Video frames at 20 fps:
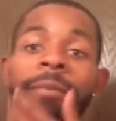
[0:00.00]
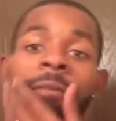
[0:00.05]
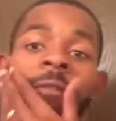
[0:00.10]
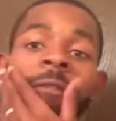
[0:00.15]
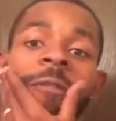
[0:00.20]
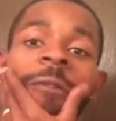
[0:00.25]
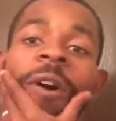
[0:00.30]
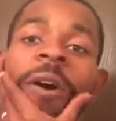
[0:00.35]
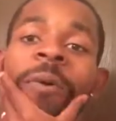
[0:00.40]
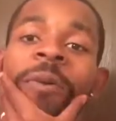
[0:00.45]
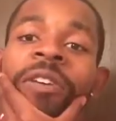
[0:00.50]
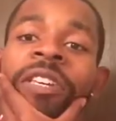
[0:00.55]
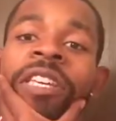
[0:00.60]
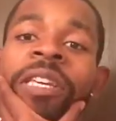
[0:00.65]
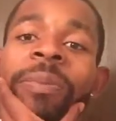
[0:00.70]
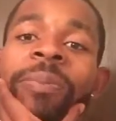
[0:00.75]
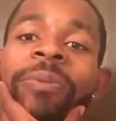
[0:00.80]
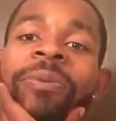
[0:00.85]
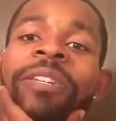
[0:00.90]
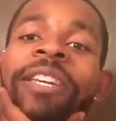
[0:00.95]
So I will
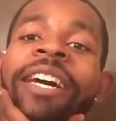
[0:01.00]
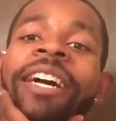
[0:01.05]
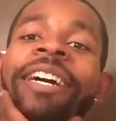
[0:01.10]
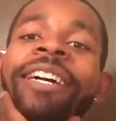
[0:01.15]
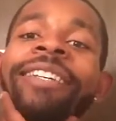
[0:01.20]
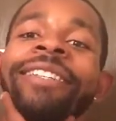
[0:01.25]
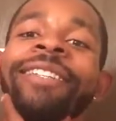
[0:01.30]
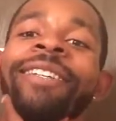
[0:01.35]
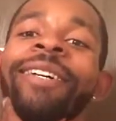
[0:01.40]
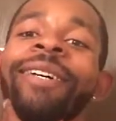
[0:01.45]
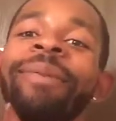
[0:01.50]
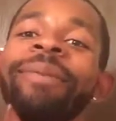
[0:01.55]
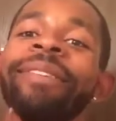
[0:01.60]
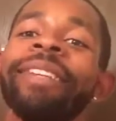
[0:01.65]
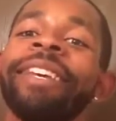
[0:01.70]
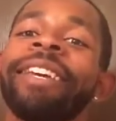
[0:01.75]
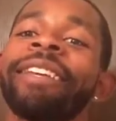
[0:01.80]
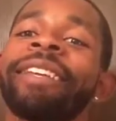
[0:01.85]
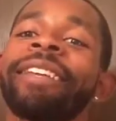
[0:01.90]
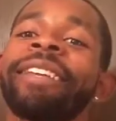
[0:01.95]
keep you guys
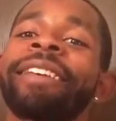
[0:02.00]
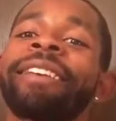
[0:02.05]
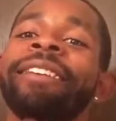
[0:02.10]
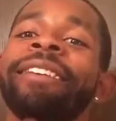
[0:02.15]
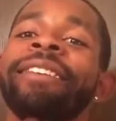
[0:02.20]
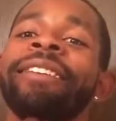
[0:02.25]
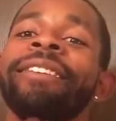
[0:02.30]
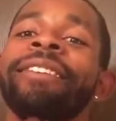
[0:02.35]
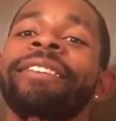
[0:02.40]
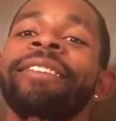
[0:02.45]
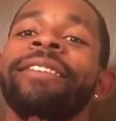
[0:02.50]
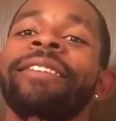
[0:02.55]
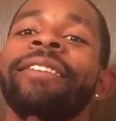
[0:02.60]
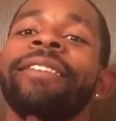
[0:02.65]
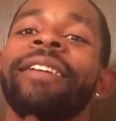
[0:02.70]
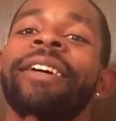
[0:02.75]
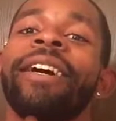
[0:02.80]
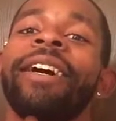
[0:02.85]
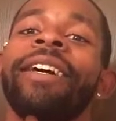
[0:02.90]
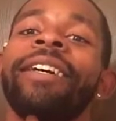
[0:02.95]
updated.
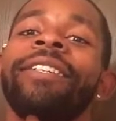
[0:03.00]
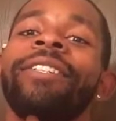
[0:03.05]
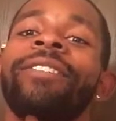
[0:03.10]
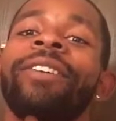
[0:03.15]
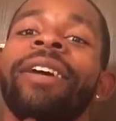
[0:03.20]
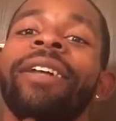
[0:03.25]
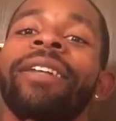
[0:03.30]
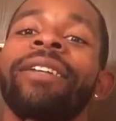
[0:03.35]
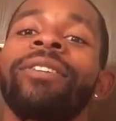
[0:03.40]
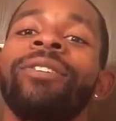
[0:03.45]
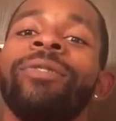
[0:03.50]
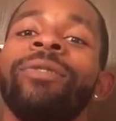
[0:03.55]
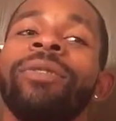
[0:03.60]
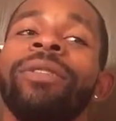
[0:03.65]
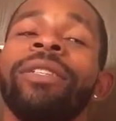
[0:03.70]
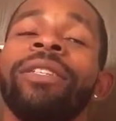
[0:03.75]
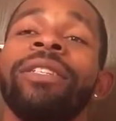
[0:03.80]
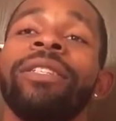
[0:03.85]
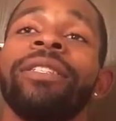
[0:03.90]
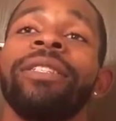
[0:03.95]
I try to
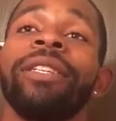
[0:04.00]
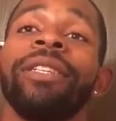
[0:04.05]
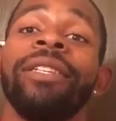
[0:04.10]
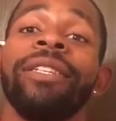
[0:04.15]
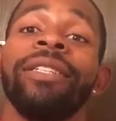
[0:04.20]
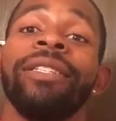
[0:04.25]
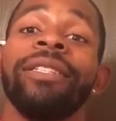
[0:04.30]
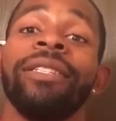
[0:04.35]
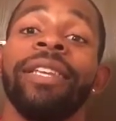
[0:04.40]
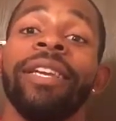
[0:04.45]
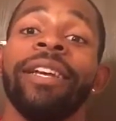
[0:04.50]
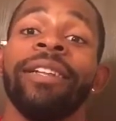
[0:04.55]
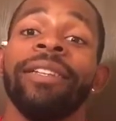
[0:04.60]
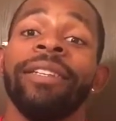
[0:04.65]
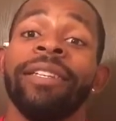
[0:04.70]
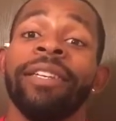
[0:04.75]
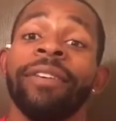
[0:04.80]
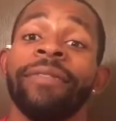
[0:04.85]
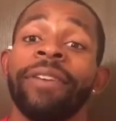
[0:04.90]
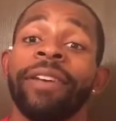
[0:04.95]
do this at least
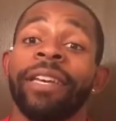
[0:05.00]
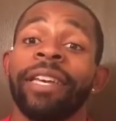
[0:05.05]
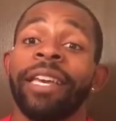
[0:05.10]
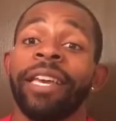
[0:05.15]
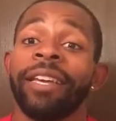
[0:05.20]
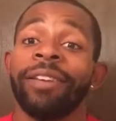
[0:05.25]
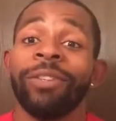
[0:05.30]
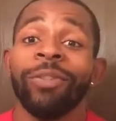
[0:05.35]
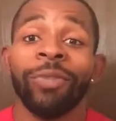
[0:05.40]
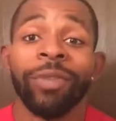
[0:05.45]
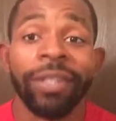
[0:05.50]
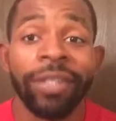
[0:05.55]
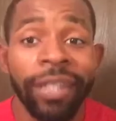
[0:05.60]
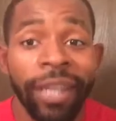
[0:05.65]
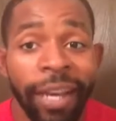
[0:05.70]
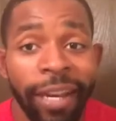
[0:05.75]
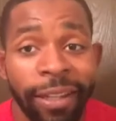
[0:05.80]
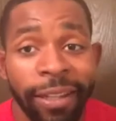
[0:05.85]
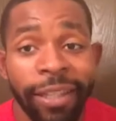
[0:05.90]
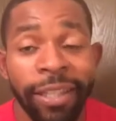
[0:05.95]
daily. If I can't do it
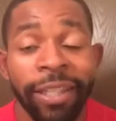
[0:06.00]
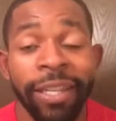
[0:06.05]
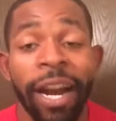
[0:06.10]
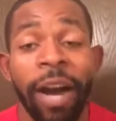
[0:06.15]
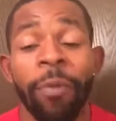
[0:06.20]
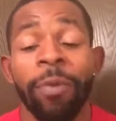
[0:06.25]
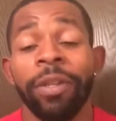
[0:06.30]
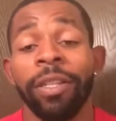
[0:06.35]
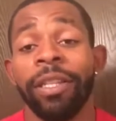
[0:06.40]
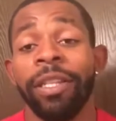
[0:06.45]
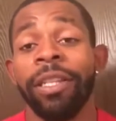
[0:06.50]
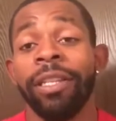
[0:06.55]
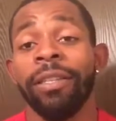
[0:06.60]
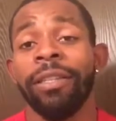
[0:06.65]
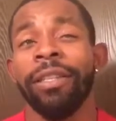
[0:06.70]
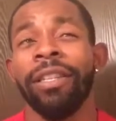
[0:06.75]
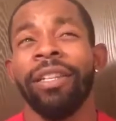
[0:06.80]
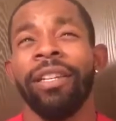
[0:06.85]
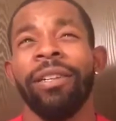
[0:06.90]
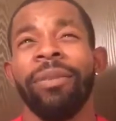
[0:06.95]
daily, I would
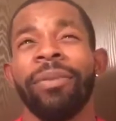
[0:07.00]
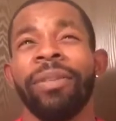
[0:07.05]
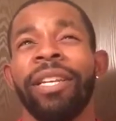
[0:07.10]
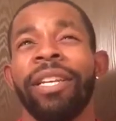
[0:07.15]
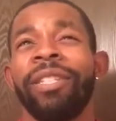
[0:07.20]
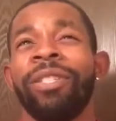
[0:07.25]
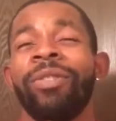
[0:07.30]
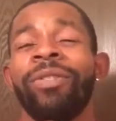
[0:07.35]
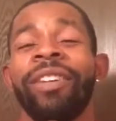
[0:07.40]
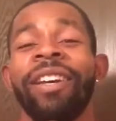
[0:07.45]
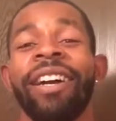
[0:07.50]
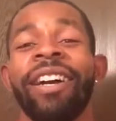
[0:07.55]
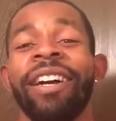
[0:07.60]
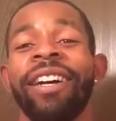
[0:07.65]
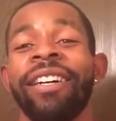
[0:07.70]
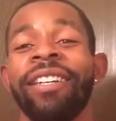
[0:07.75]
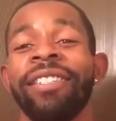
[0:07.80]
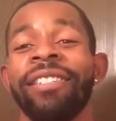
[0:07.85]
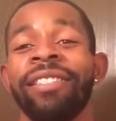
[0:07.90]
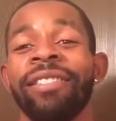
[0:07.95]
update you
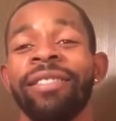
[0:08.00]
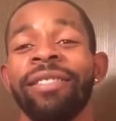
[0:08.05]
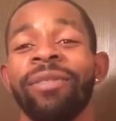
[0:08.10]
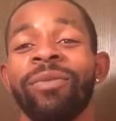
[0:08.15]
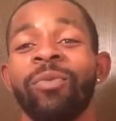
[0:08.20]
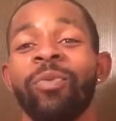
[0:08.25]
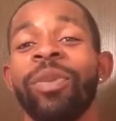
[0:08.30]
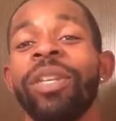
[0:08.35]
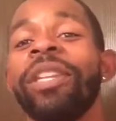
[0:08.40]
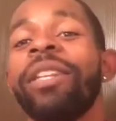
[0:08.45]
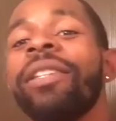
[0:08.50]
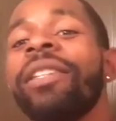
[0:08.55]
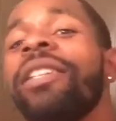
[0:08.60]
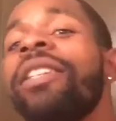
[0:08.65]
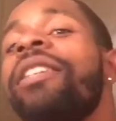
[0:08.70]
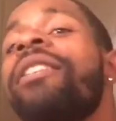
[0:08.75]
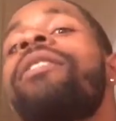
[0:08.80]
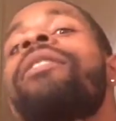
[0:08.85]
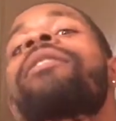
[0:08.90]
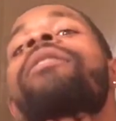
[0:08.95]
guys
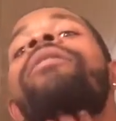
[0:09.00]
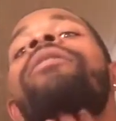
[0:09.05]
weekly.